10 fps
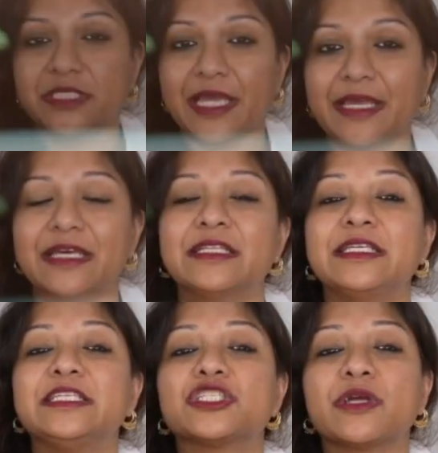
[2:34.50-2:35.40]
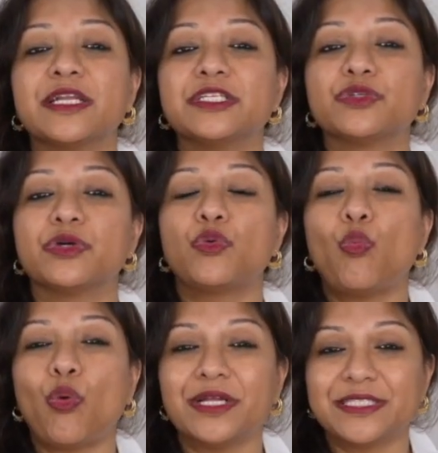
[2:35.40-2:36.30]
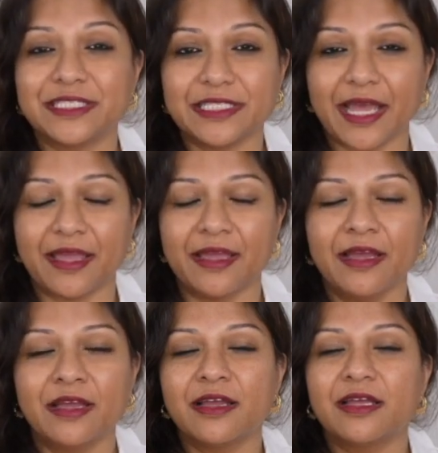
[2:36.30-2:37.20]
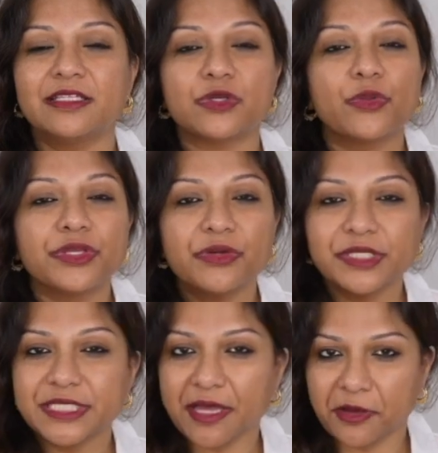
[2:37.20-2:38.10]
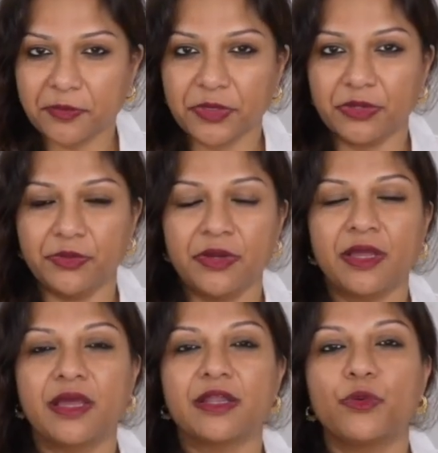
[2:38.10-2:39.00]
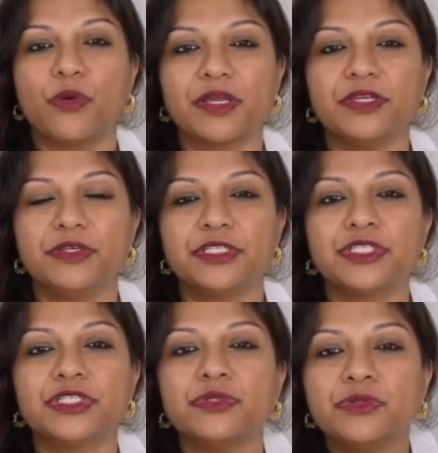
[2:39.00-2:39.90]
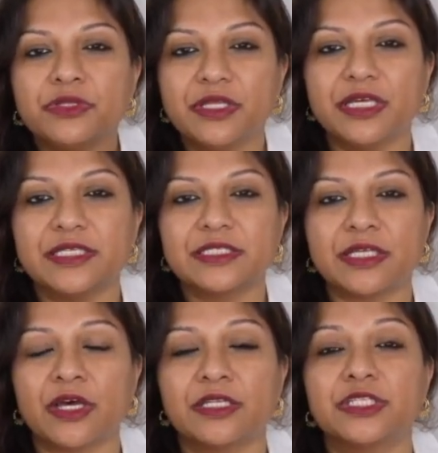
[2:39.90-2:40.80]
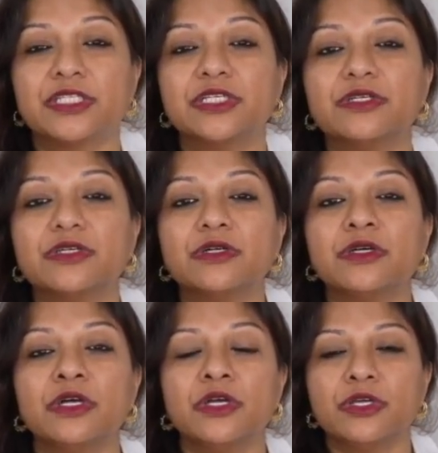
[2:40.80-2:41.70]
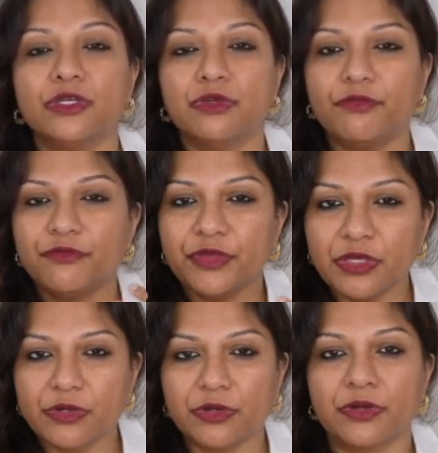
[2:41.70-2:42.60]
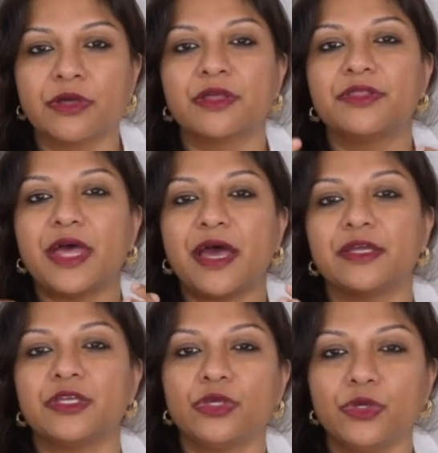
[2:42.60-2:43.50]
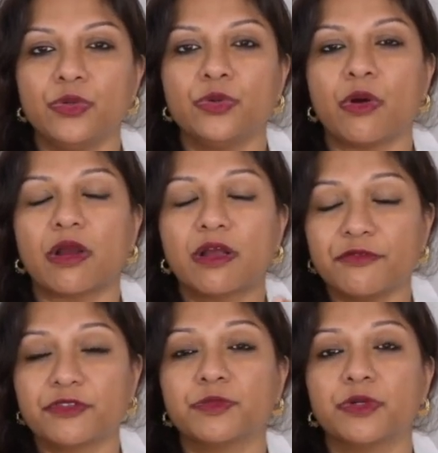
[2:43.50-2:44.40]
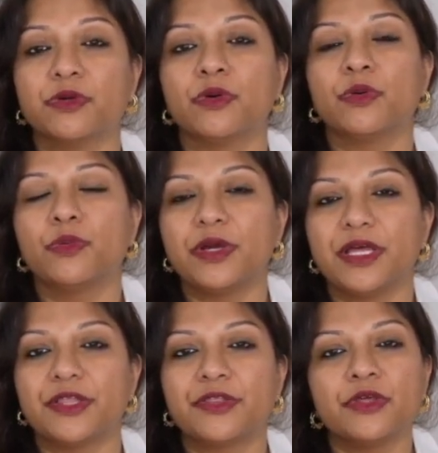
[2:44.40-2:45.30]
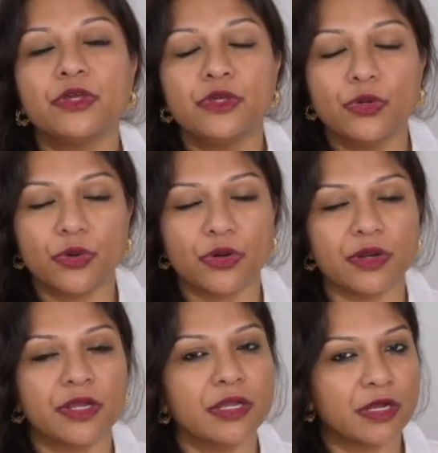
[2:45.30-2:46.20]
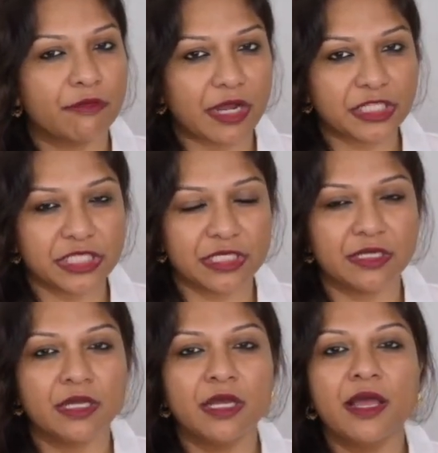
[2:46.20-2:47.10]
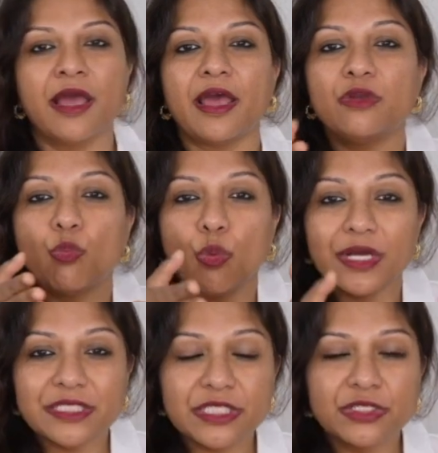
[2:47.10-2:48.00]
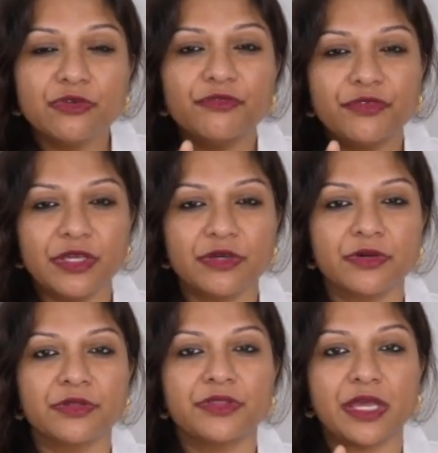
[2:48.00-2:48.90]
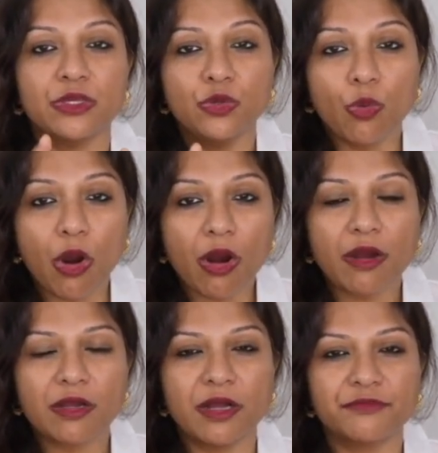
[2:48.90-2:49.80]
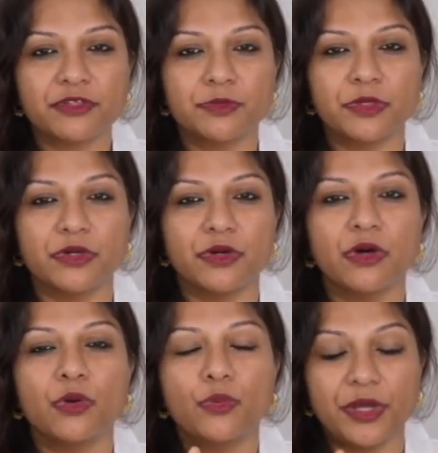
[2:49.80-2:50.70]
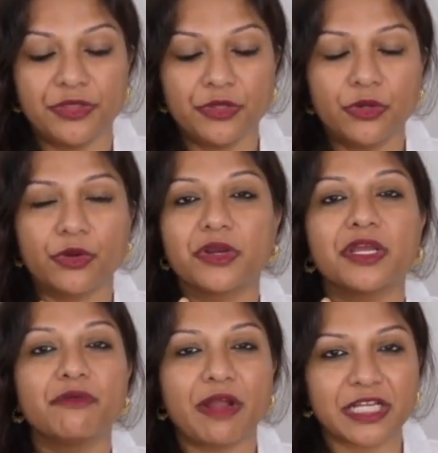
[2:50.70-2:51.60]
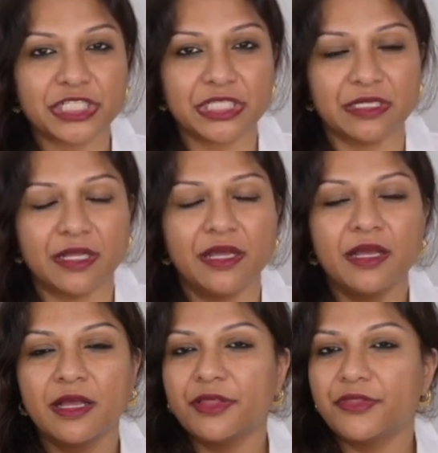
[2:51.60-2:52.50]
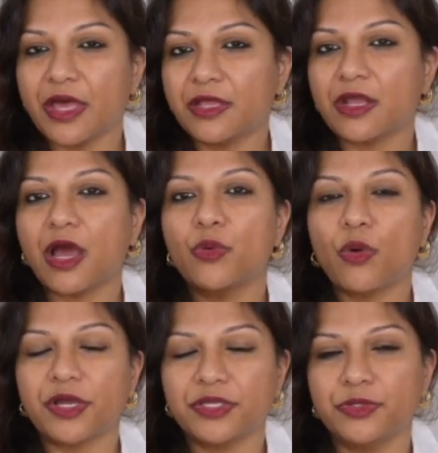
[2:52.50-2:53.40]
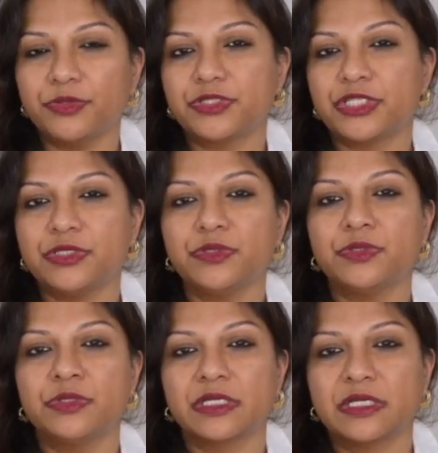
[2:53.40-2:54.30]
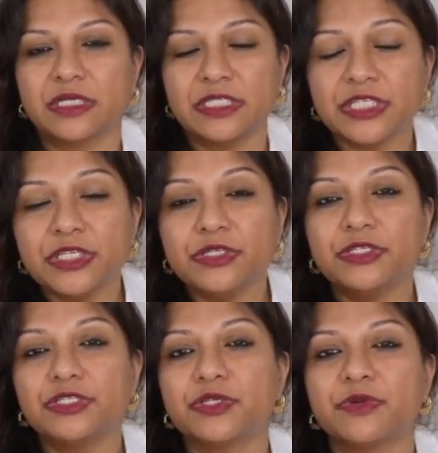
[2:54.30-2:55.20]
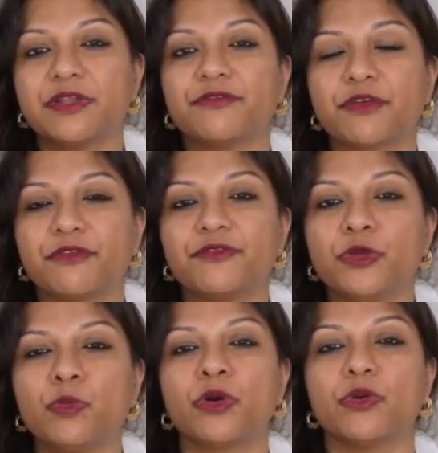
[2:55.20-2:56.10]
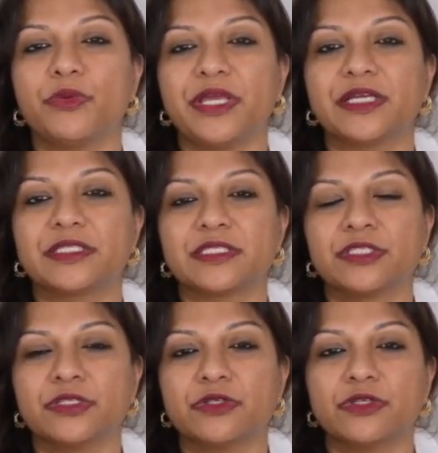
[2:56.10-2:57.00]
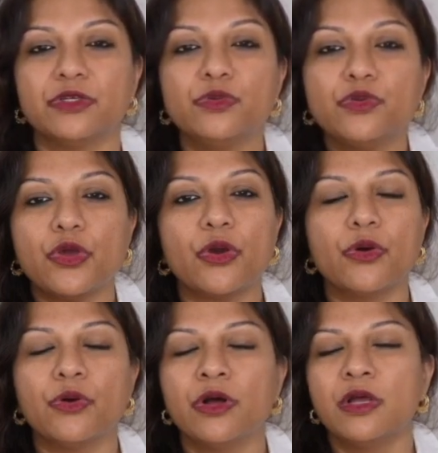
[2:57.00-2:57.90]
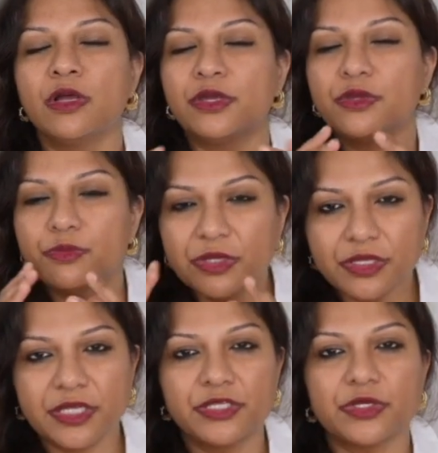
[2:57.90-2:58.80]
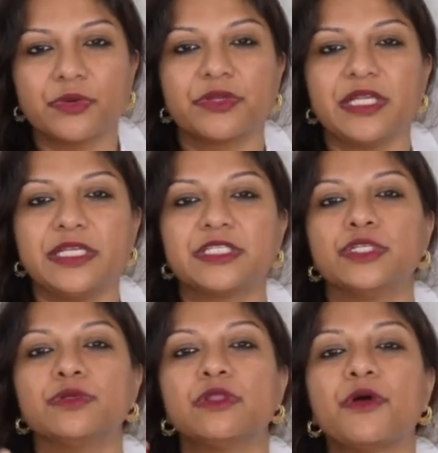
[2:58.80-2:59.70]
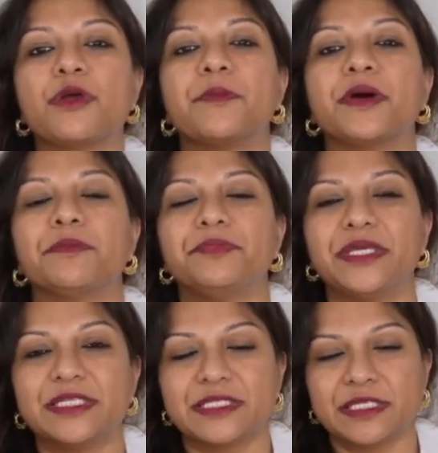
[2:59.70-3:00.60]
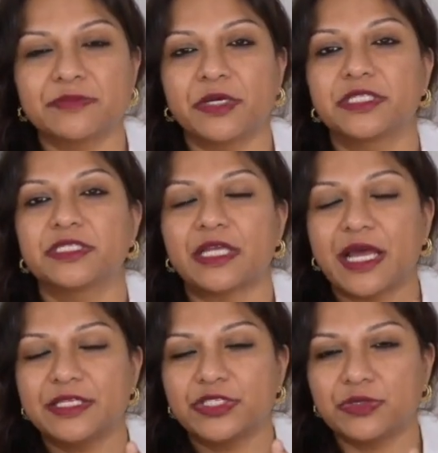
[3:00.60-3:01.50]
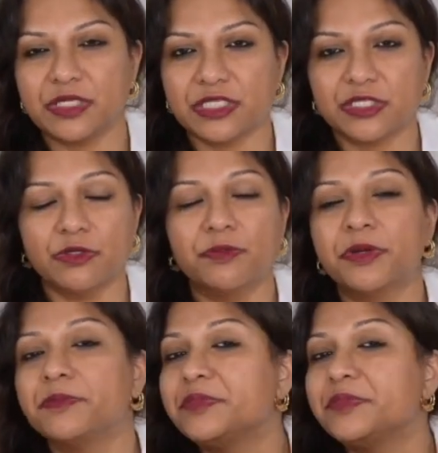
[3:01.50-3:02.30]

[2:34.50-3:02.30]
a day, at least try to do it once a day. It's only going to help you. And I want you to do this until you feel that you are comfortable with your erection. And once you feel that you are comfortable with your erection, then I want you to continue to do it for a few more weeks till you know you really don't need to load up on beets as much as you need to. But